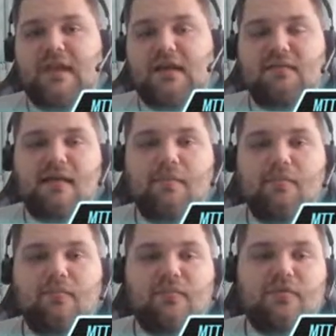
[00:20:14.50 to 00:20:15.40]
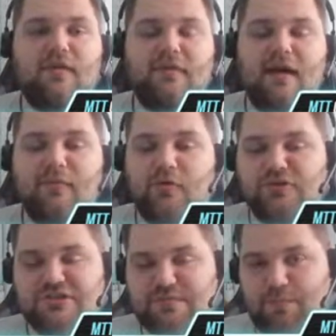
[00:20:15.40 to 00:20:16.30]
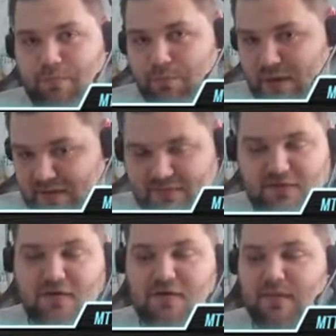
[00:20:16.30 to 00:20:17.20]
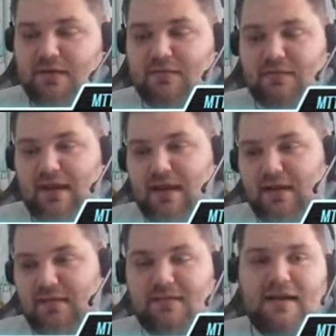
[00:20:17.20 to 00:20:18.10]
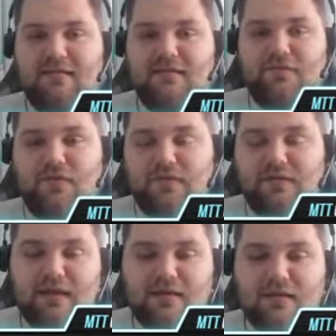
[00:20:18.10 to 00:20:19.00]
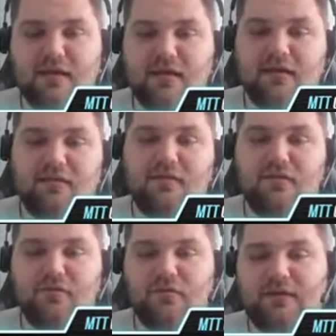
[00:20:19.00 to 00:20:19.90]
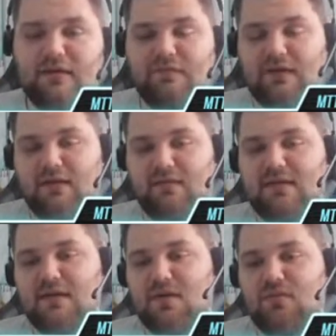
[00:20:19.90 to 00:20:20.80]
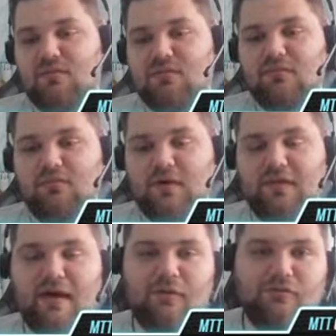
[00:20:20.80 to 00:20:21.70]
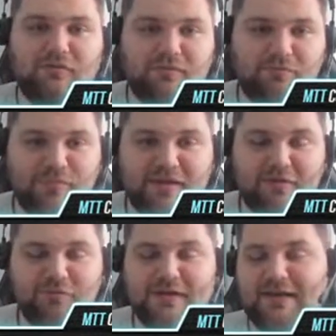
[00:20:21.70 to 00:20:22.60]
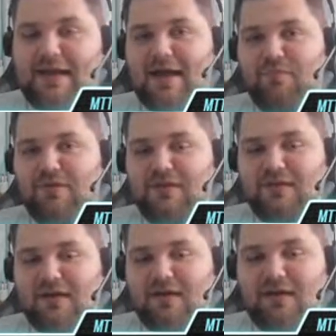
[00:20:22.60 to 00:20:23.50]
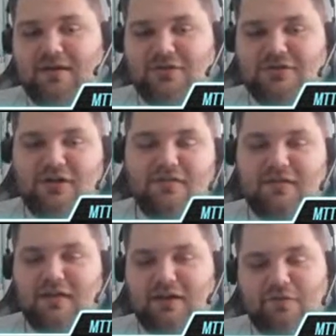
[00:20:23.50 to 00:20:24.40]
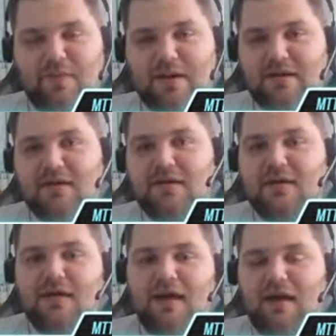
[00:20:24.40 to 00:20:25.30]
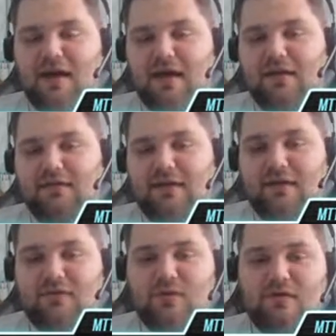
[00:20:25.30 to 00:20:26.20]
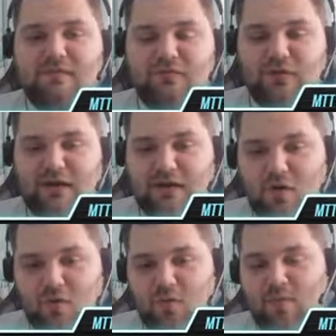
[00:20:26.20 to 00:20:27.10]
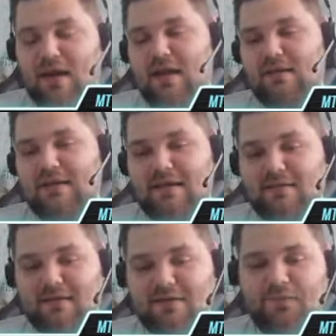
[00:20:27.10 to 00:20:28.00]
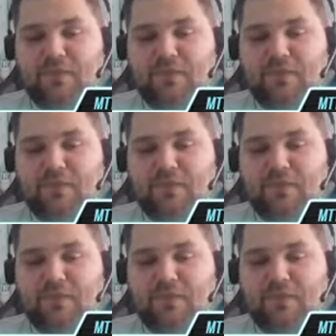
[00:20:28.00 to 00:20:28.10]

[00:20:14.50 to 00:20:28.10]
sometime you would just bust the tournament and that is it for the day. So you leave the casino without being really happy. You lost a lot of money, and yeah, you even have to get home, and that is it.